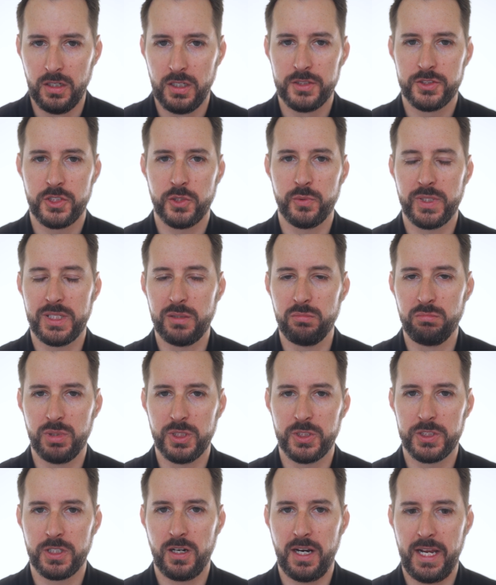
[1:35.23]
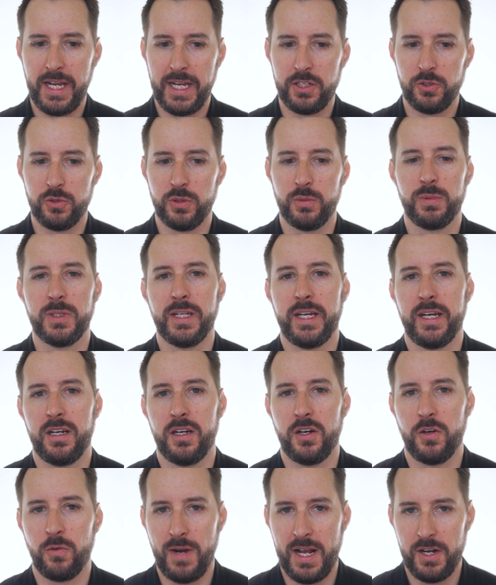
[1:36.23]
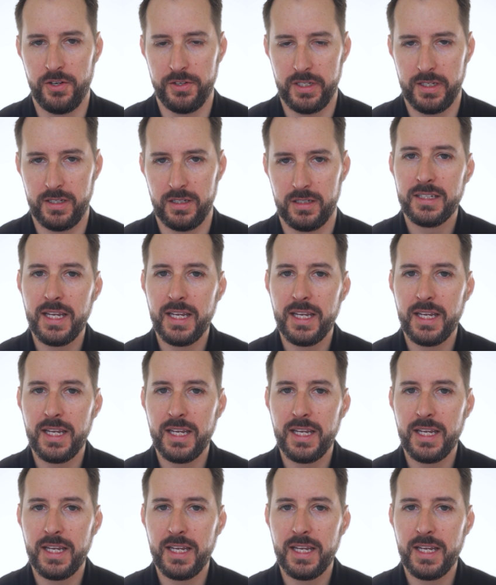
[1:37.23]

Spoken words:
so that we can build our annual plan around it.